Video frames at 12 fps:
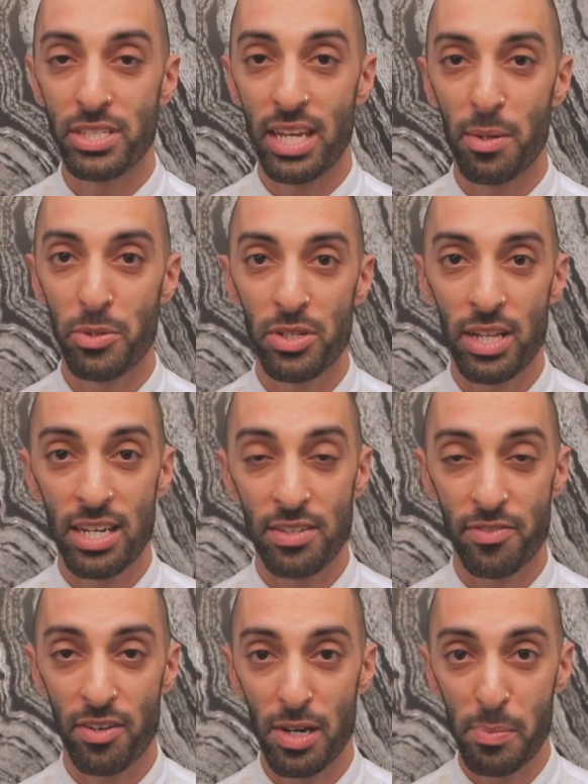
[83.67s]
Gabriel
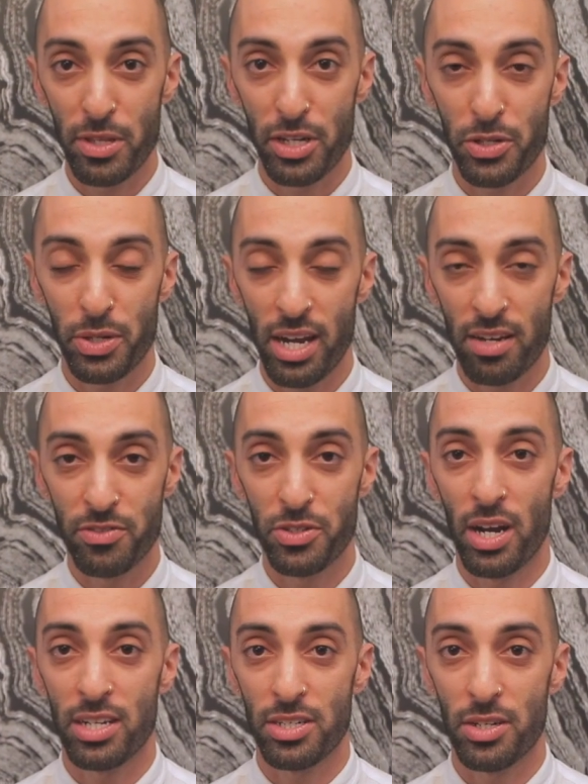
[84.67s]
Hendefar, I'm the creative
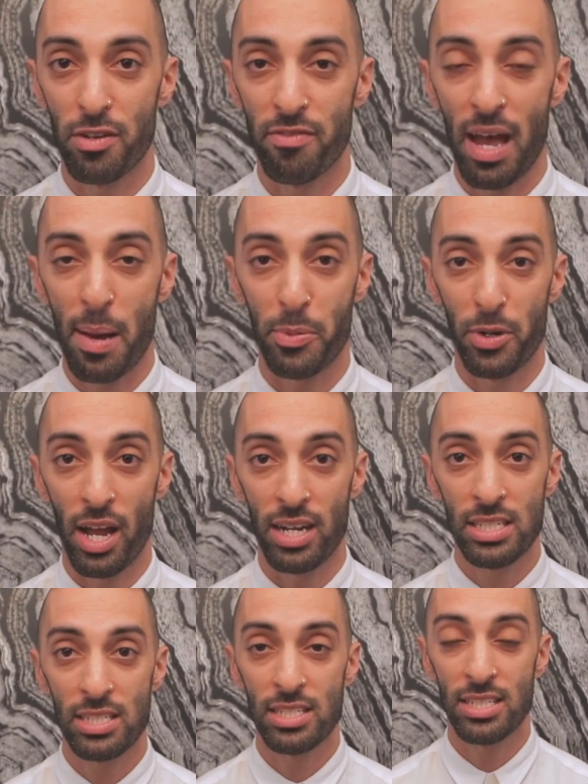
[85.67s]
director of
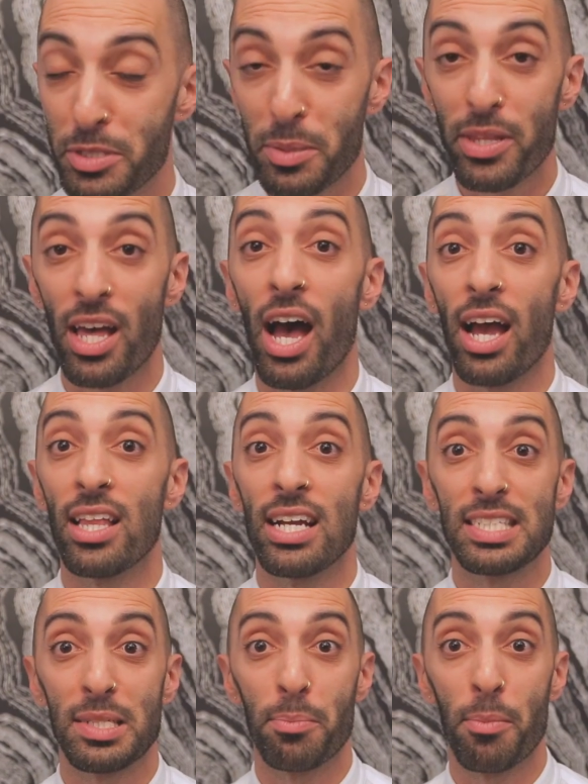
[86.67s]
Apparatus. Some of the
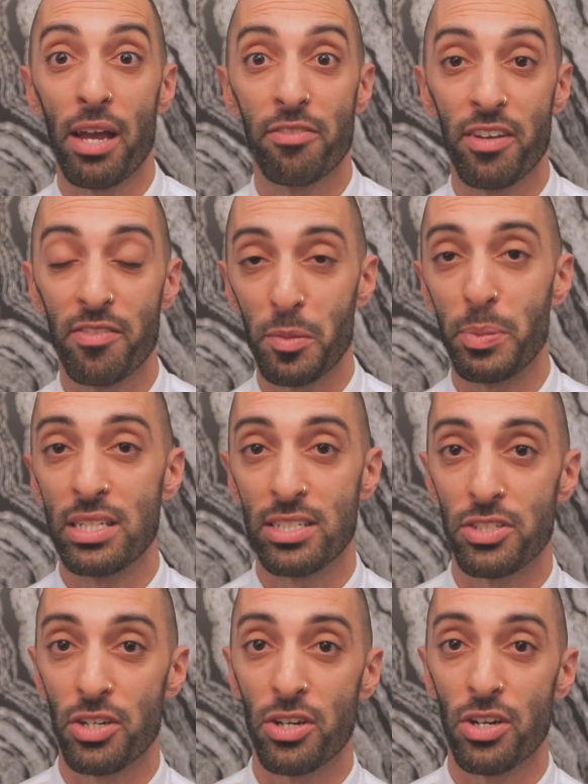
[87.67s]
highlights and my favorite
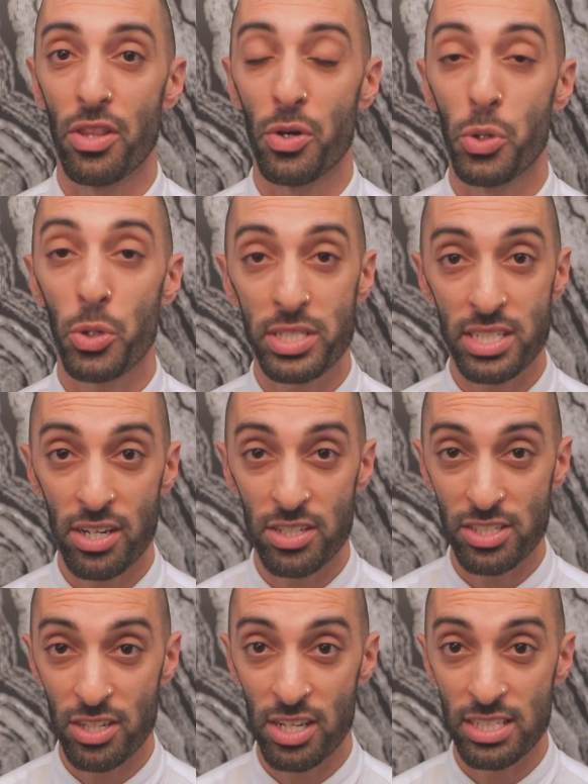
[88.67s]
pieces are the horsehair
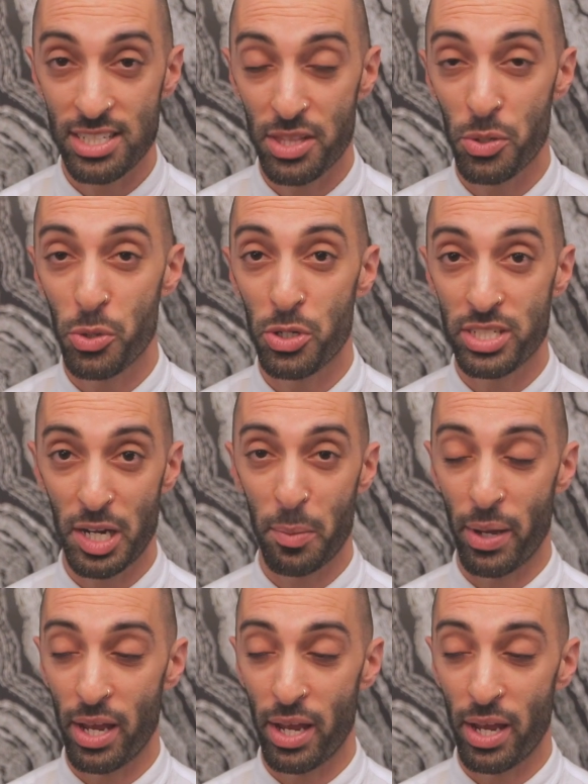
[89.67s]
sconce and the horsehair